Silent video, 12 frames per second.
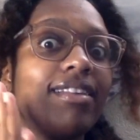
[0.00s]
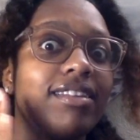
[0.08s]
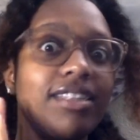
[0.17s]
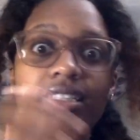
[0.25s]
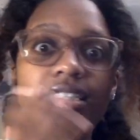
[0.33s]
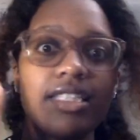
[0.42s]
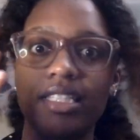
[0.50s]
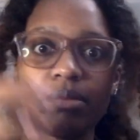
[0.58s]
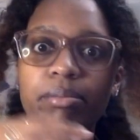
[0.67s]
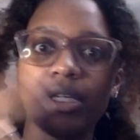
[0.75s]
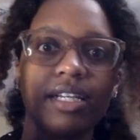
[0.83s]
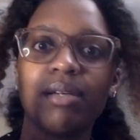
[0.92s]
This is a
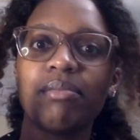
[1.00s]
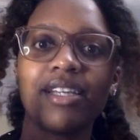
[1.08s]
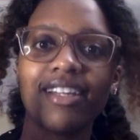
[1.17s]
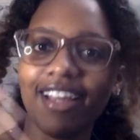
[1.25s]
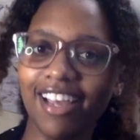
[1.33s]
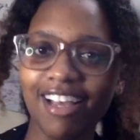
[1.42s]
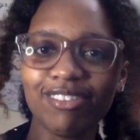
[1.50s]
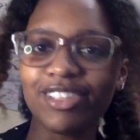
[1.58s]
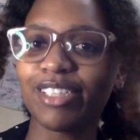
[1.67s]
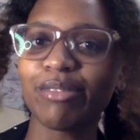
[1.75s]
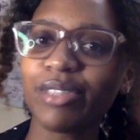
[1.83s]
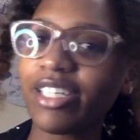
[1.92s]
big update. I have to
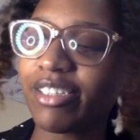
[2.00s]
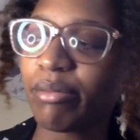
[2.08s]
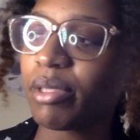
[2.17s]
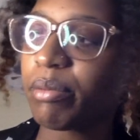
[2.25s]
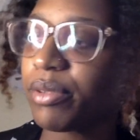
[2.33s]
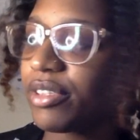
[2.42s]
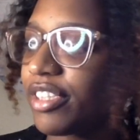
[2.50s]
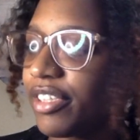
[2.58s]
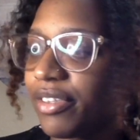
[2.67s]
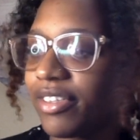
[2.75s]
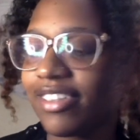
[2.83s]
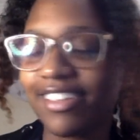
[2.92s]
come talk to people. So
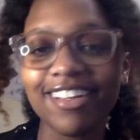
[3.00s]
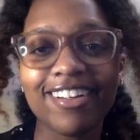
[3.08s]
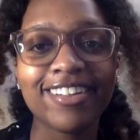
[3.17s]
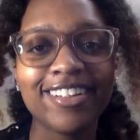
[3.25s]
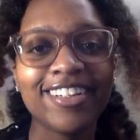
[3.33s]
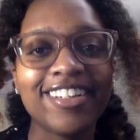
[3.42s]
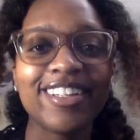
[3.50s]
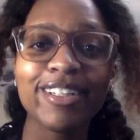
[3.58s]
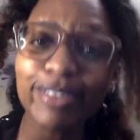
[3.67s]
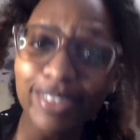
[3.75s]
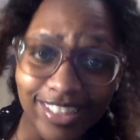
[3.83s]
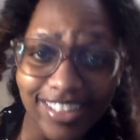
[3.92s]
yeah, it
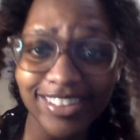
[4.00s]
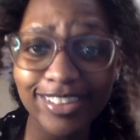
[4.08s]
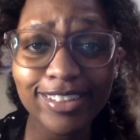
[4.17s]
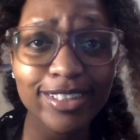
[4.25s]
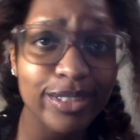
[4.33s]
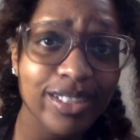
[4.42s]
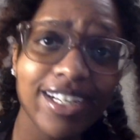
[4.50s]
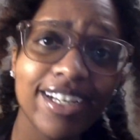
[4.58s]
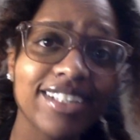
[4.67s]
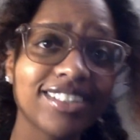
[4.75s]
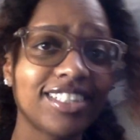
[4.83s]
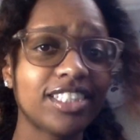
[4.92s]
was nice to see you
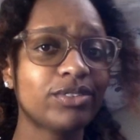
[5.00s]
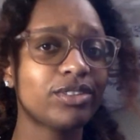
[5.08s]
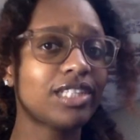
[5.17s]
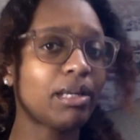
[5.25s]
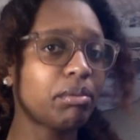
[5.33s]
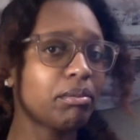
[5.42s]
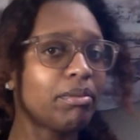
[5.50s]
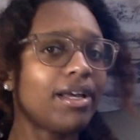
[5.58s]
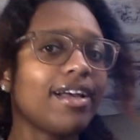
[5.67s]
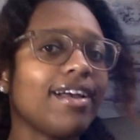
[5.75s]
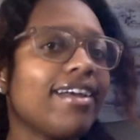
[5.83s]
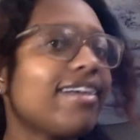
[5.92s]
guys. Thanks for stopping
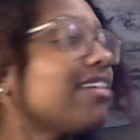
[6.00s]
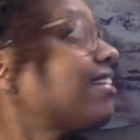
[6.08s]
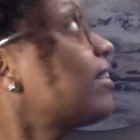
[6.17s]
by. I